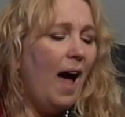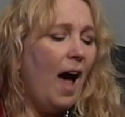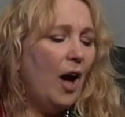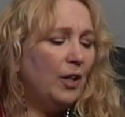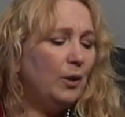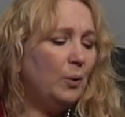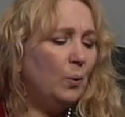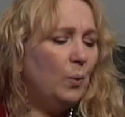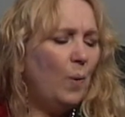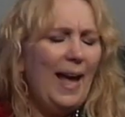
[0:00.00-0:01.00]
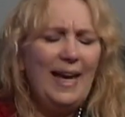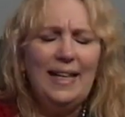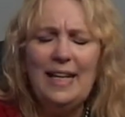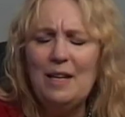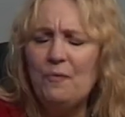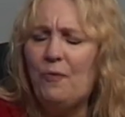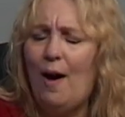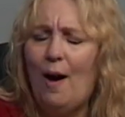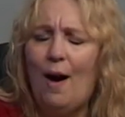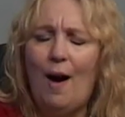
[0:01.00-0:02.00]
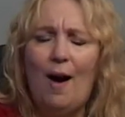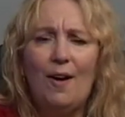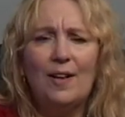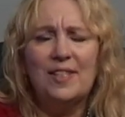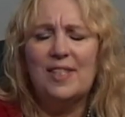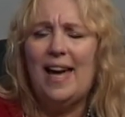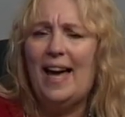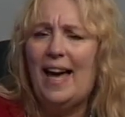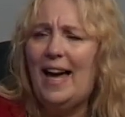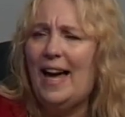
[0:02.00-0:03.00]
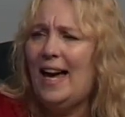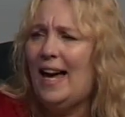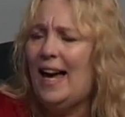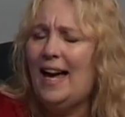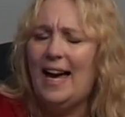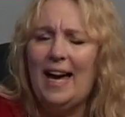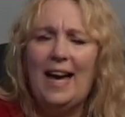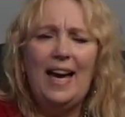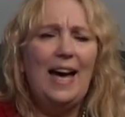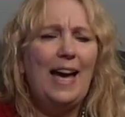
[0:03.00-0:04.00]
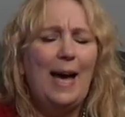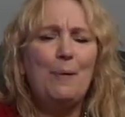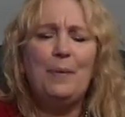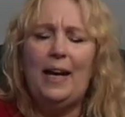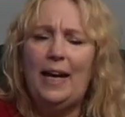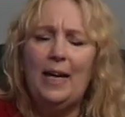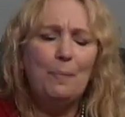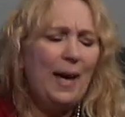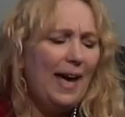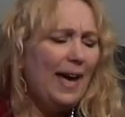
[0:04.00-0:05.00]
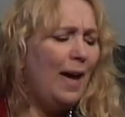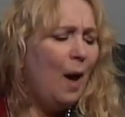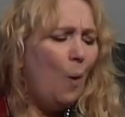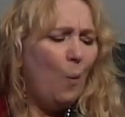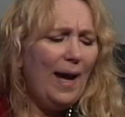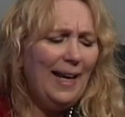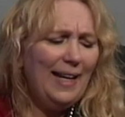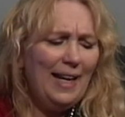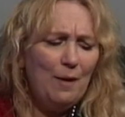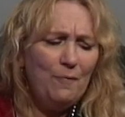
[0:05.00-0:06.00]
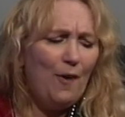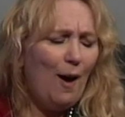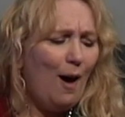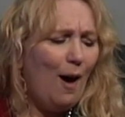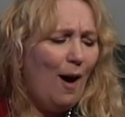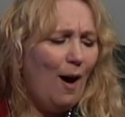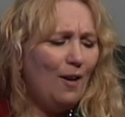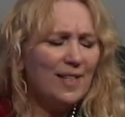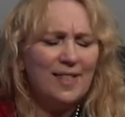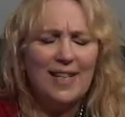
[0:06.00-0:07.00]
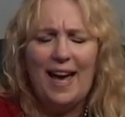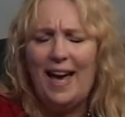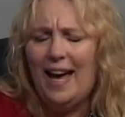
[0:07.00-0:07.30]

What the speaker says: Are you waiting for a sign, baby? Waiting for a sign.